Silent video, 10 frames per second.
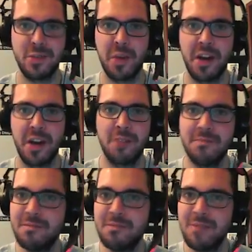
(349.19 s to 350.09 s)
where
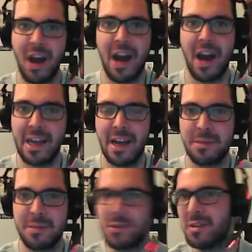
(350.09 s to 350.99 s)
I get
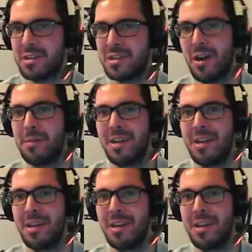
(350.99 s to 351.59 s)
absolutely stomped.